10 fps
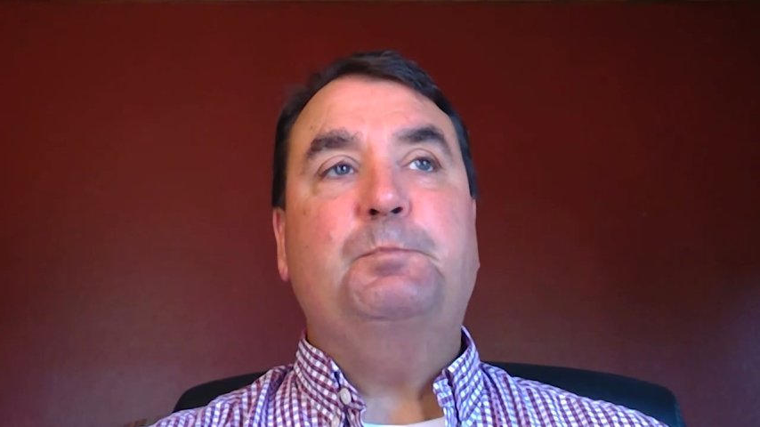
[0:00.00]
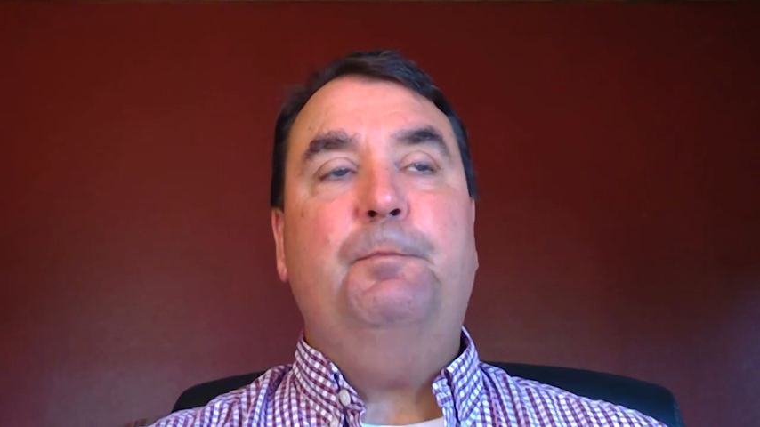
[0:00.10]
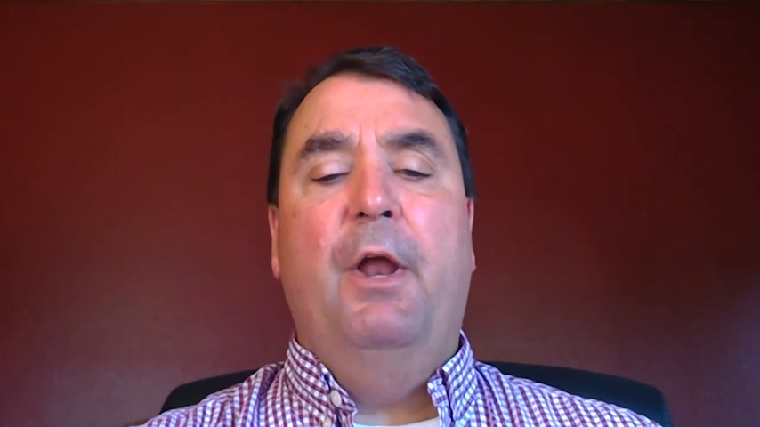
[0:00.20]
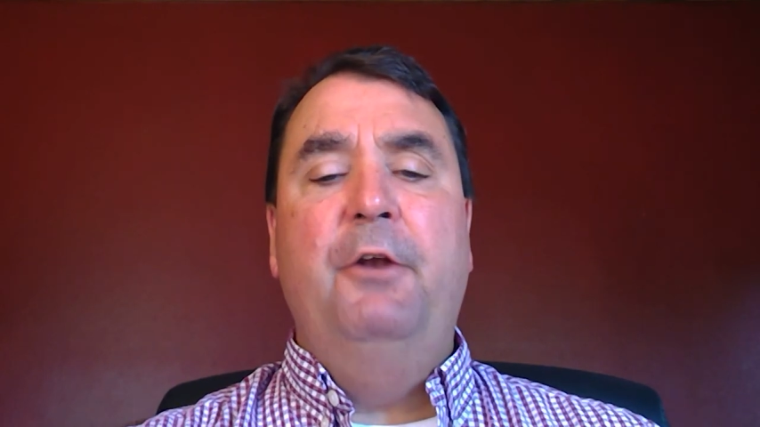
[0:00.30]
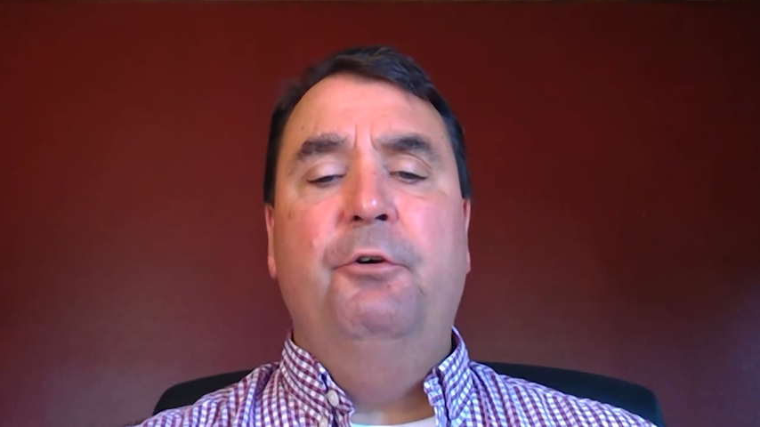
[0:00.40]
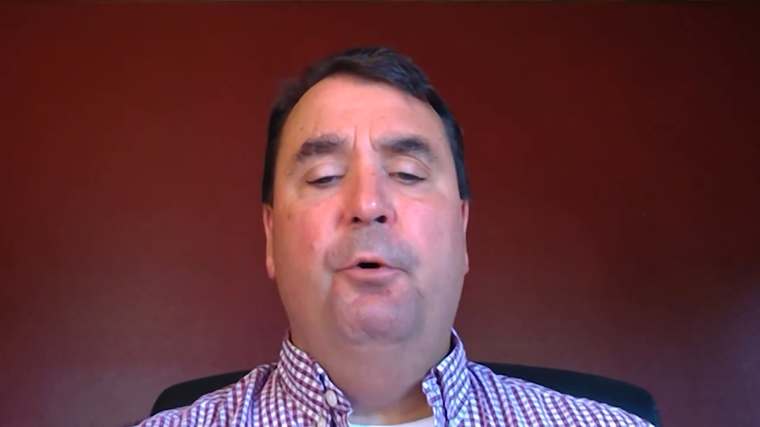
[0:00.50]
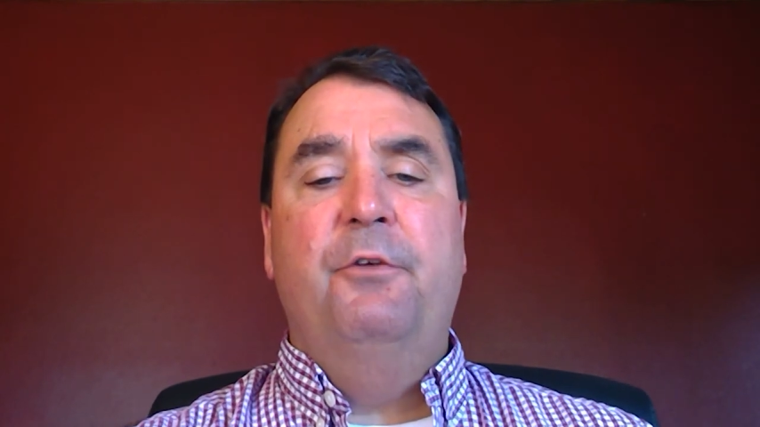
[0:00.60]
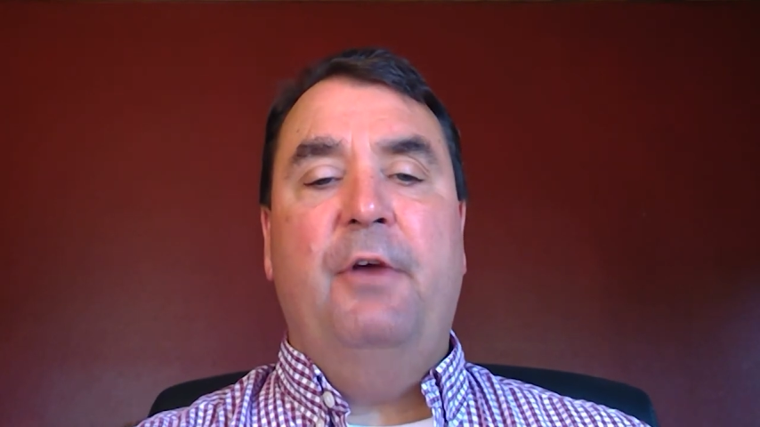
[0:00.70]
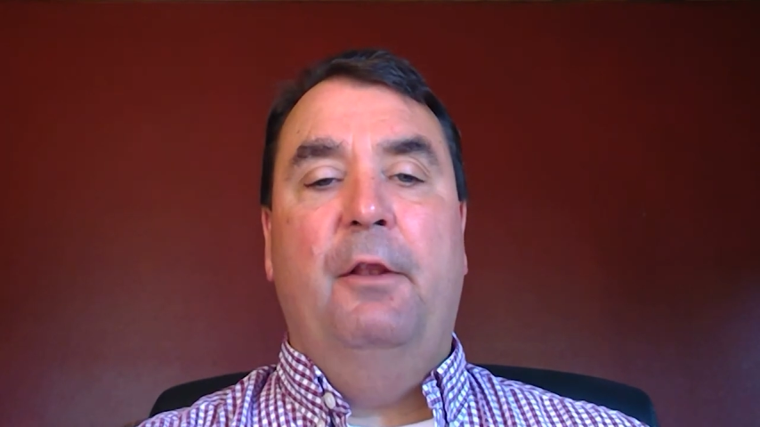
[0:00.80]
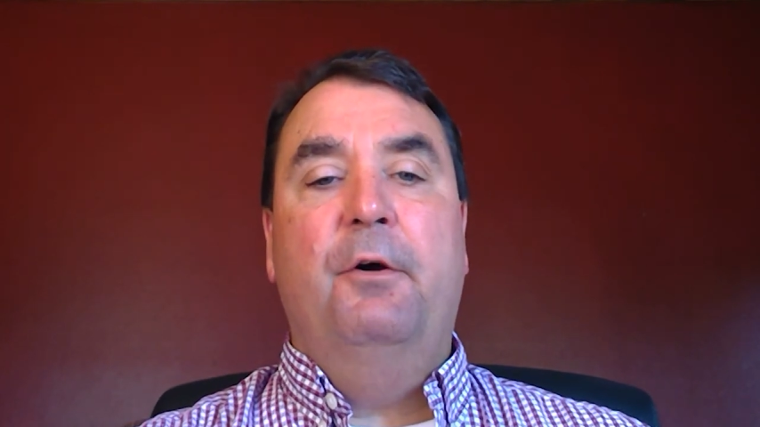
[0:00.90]
What I do
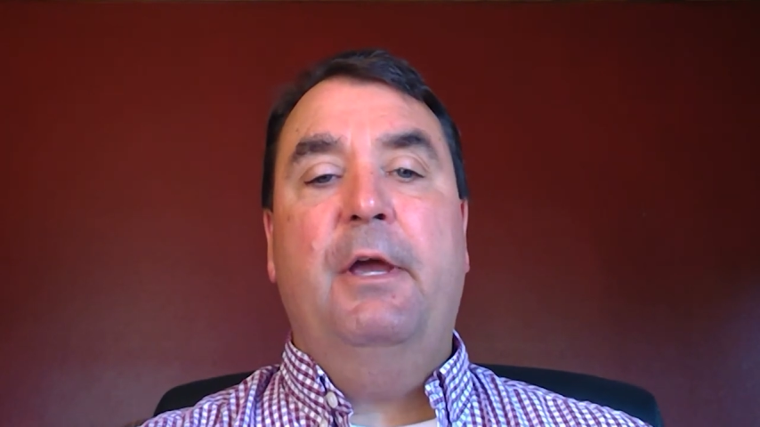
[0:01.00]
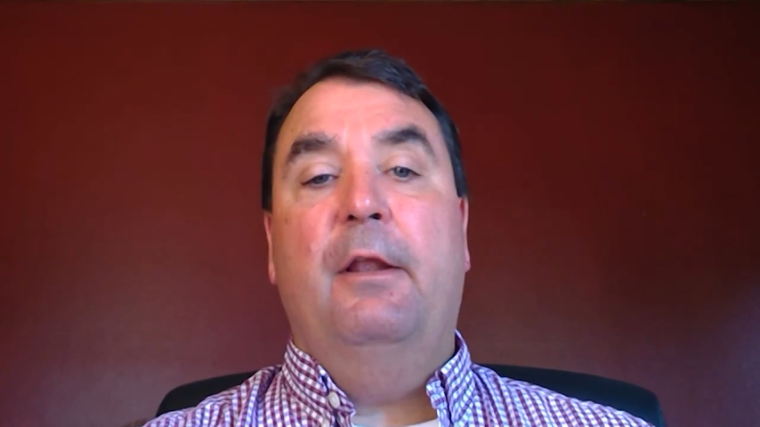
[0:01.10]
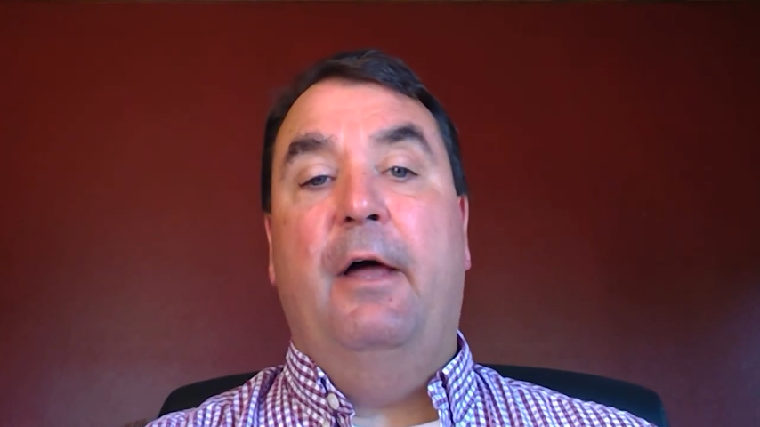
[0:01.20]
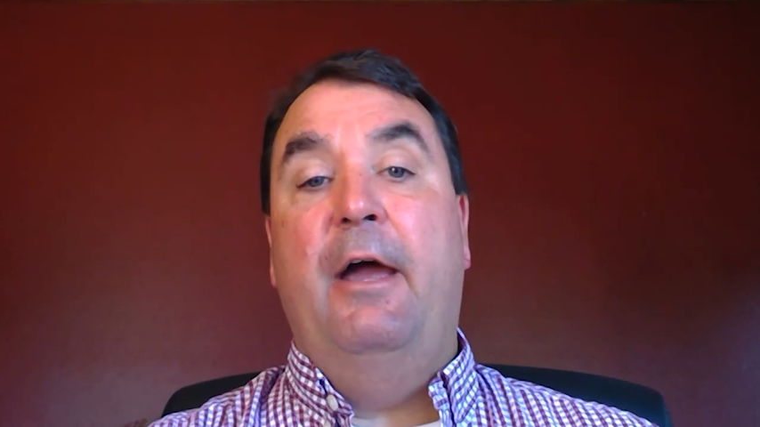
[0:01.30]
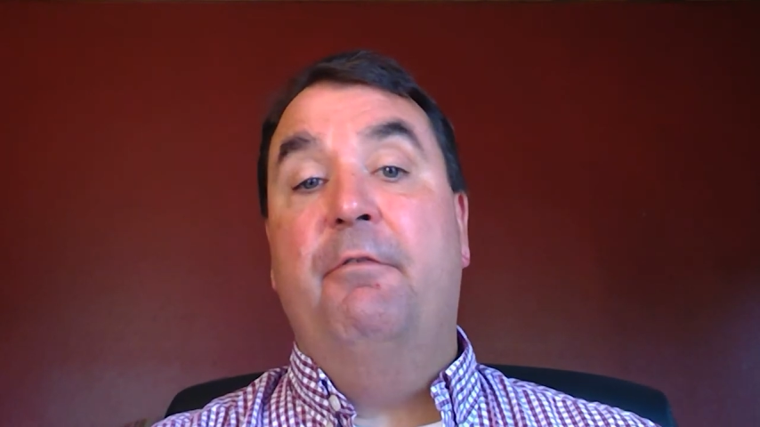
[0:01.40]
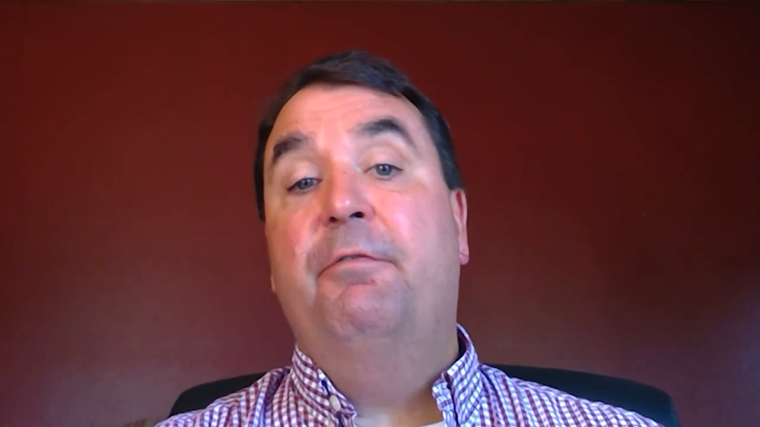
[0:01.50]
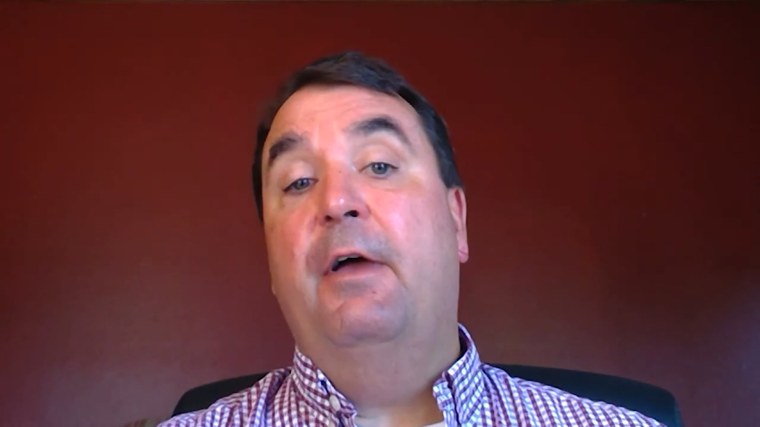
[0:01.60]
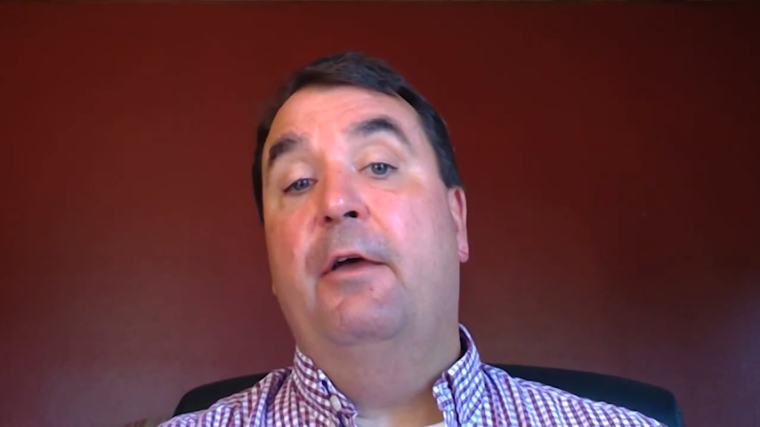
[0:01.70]
is I look at life